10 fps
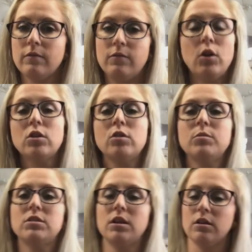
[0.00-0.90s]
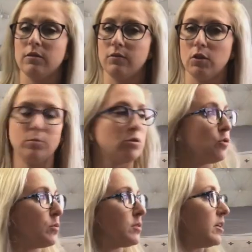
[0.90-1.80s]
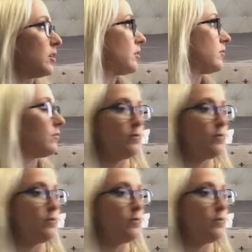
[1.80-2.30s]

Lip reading: voluminous hair. Voluminous hair.